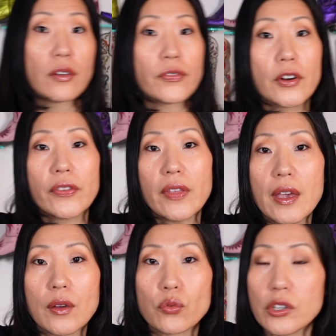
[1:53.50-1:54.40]
First
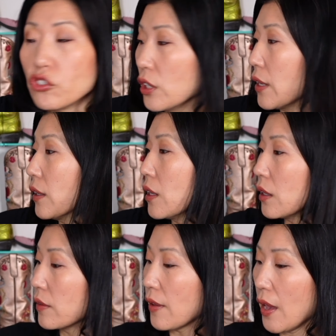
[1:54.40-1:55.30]
thing, reaching in,
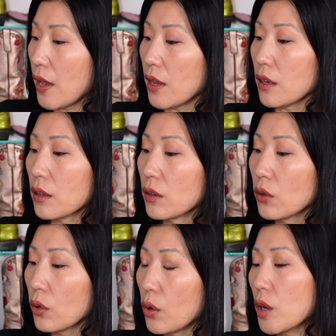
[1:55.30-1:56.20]
it is a
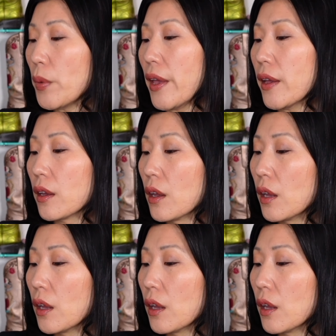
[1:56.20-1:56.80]
Orbe